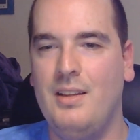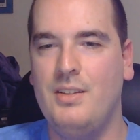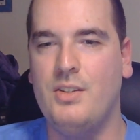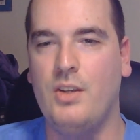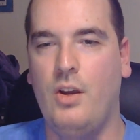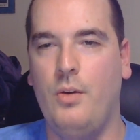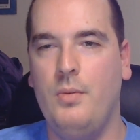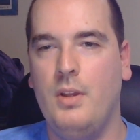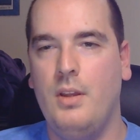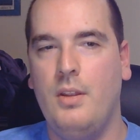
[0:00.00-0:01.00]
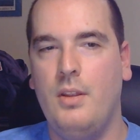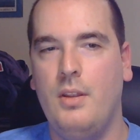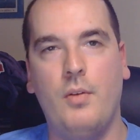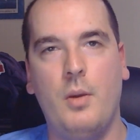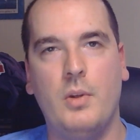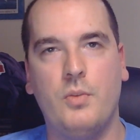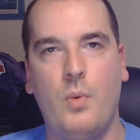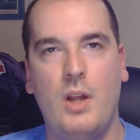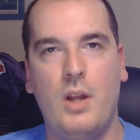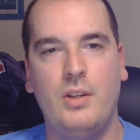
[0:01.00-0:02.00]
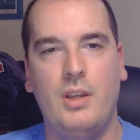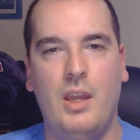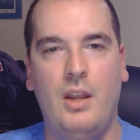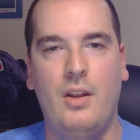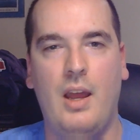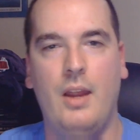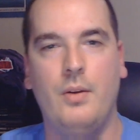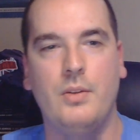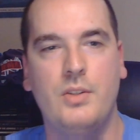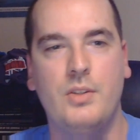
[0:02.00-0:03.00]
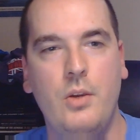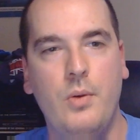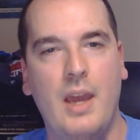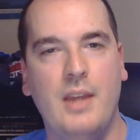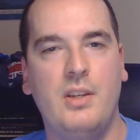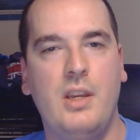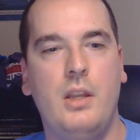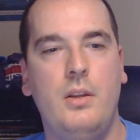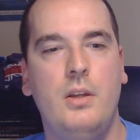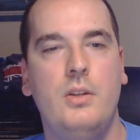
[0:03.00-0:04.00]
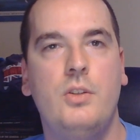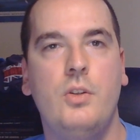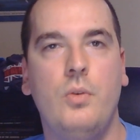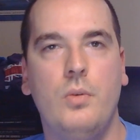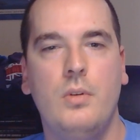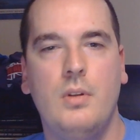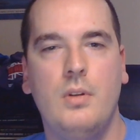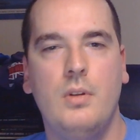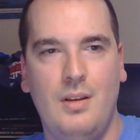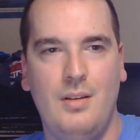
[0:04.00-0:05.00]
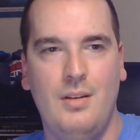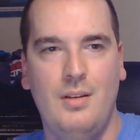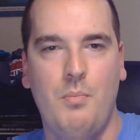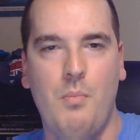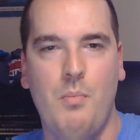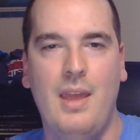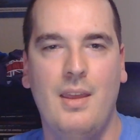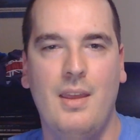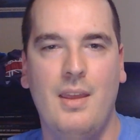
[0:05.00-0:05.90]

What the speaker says: So thank you very much for watching, and I'll see you guys again soon. Bye.